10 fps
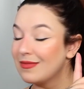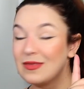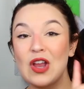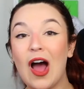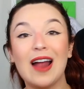
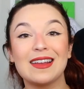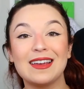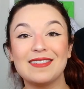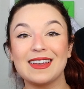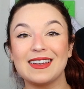Not
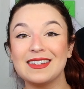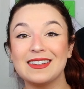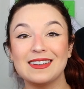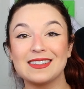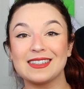giving
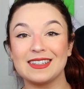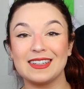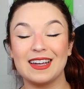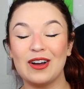in to like